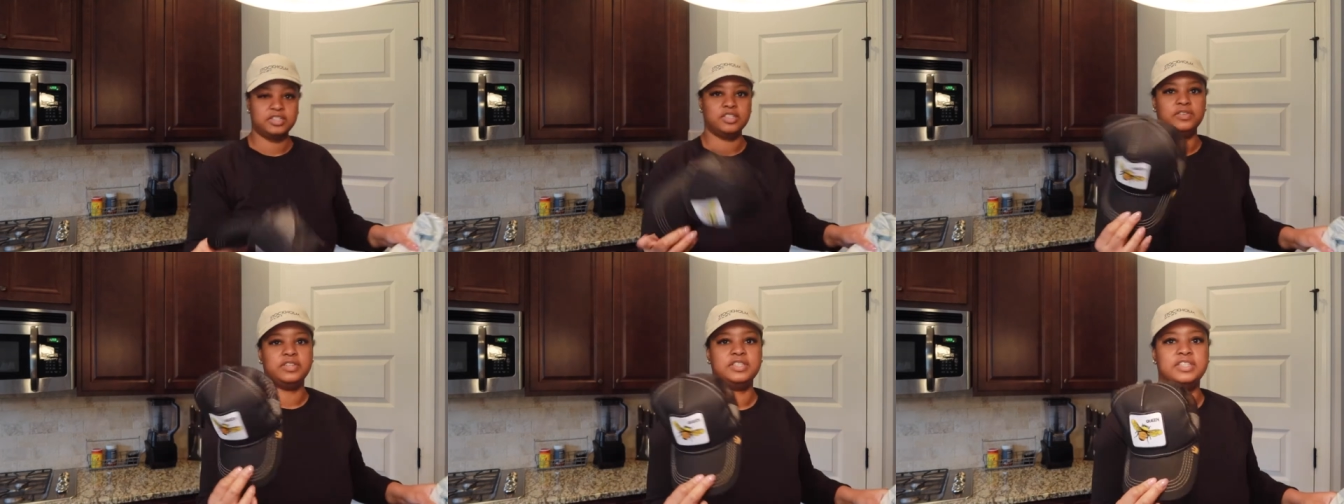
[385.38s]

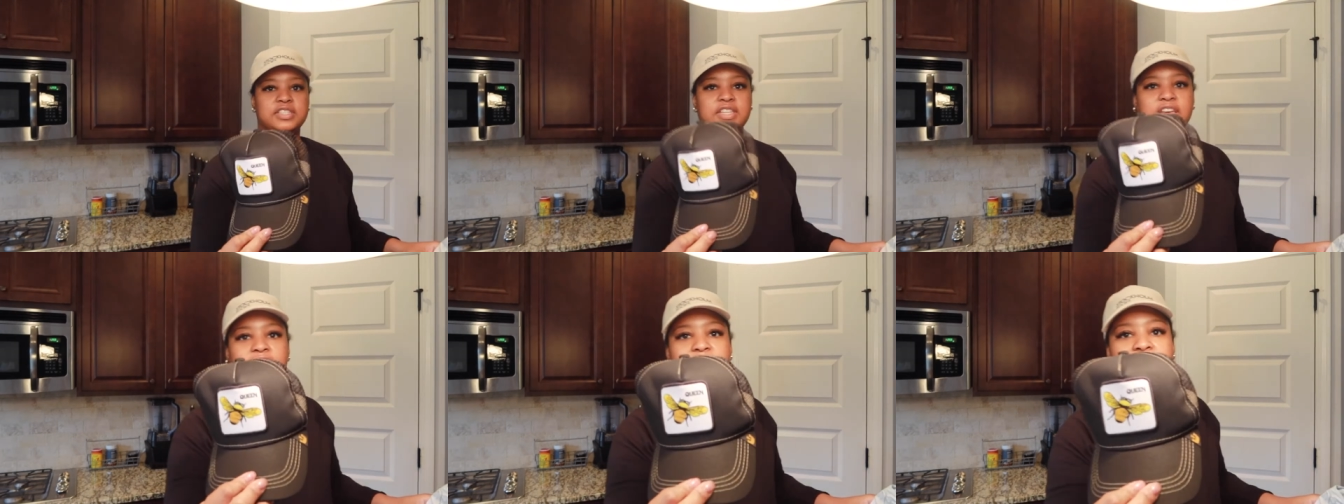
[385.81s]
so this is the
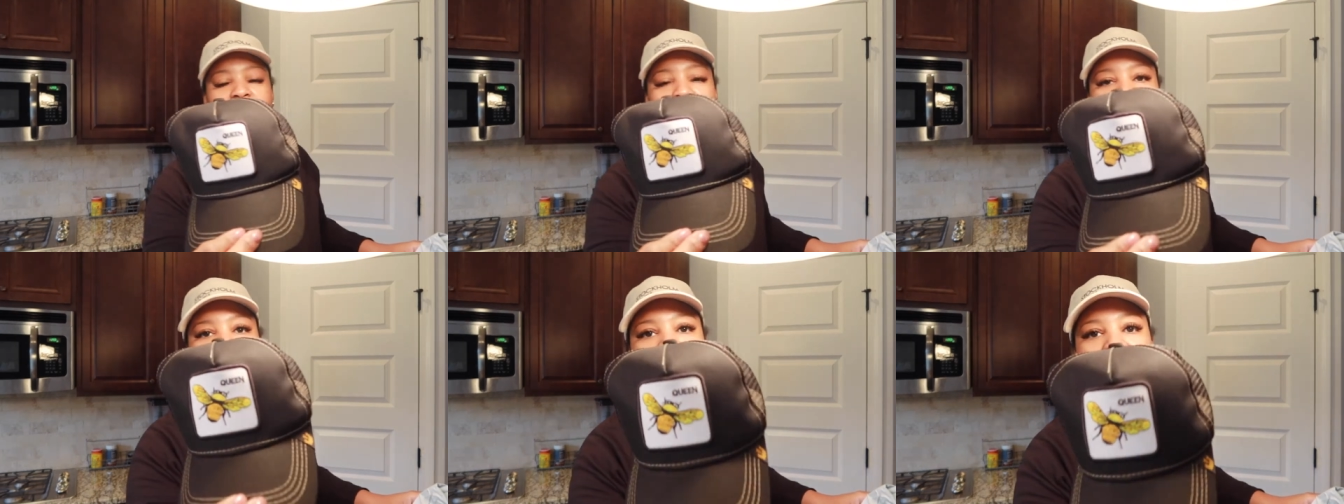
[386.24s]
hat
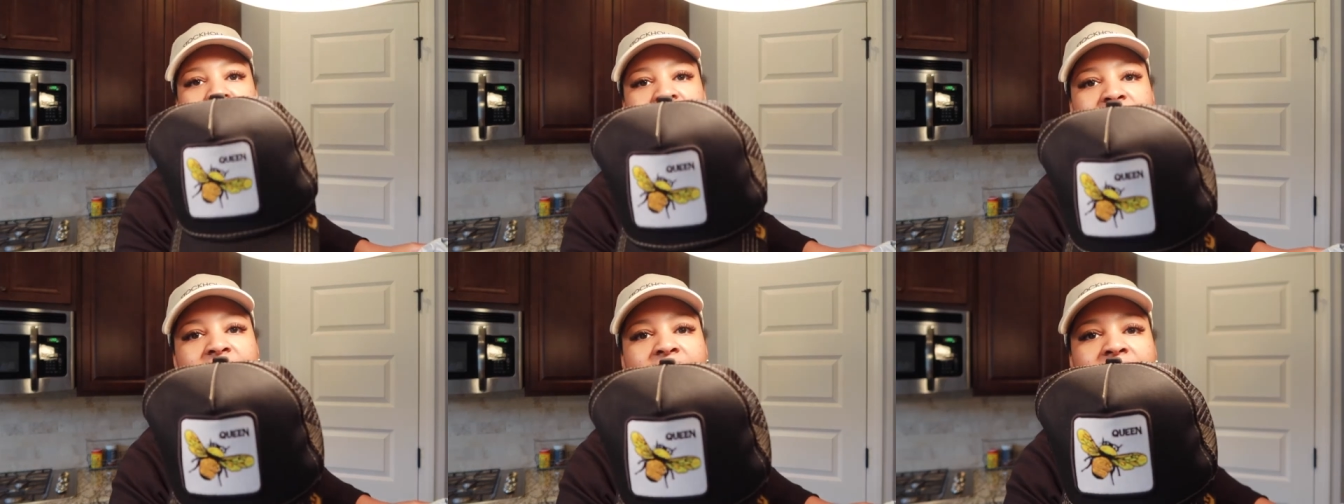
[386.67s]

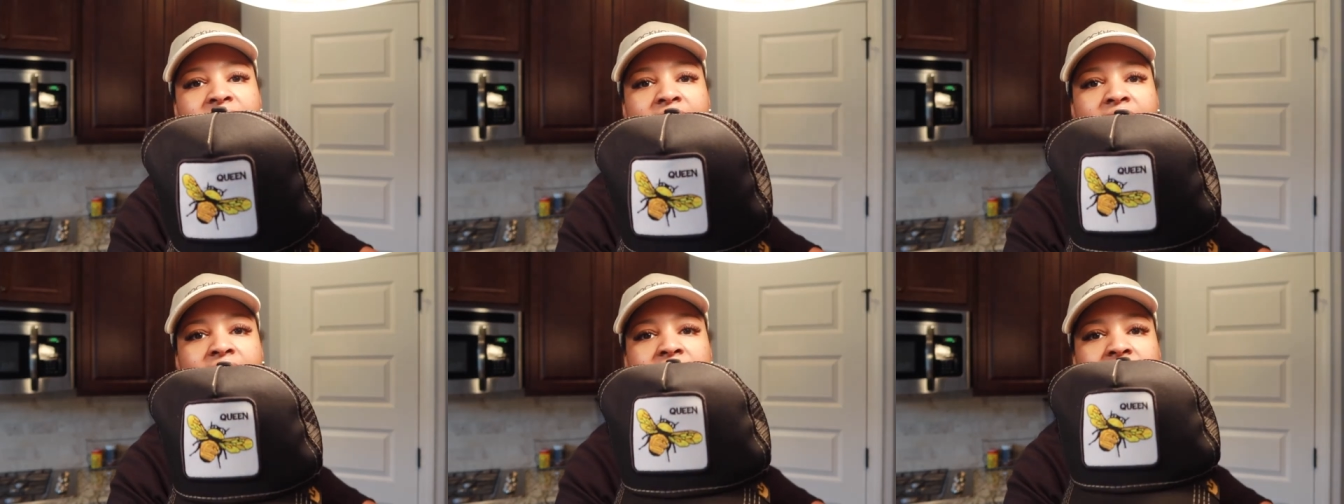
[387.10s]

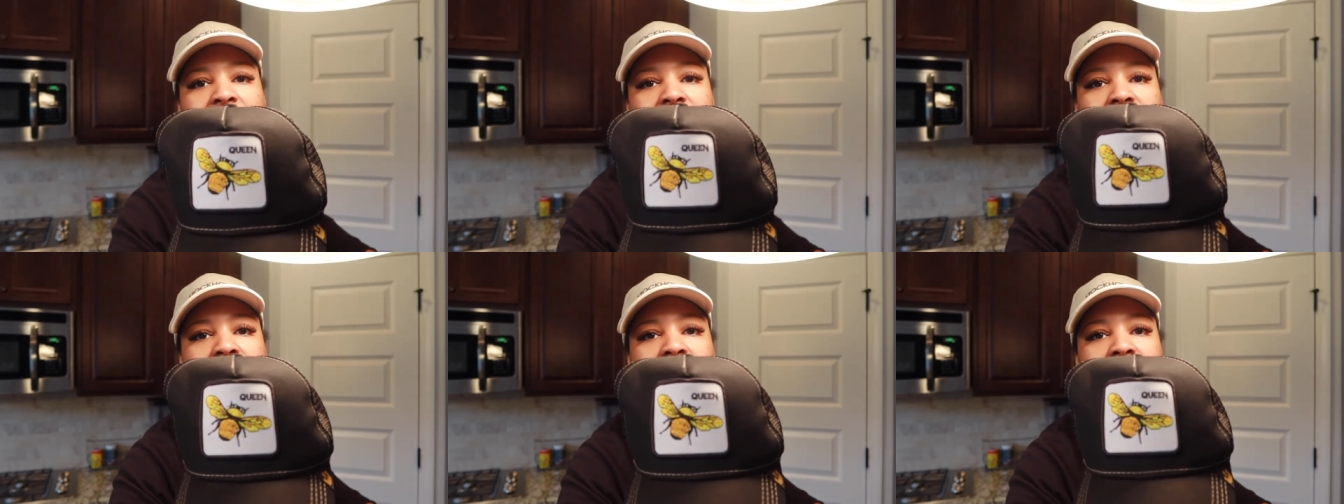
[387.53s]

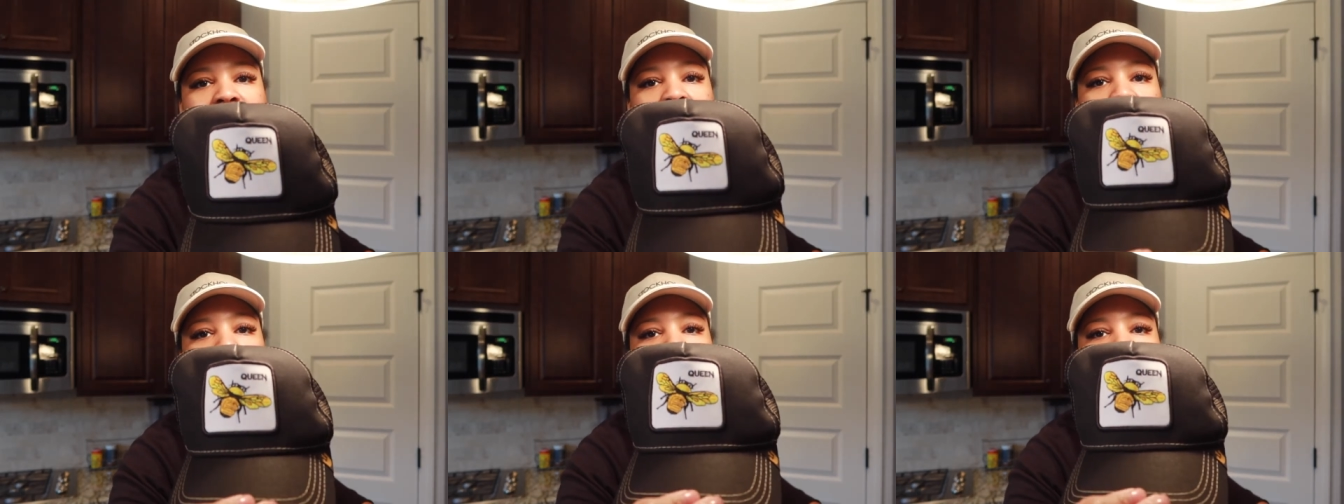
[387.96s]
and it has like a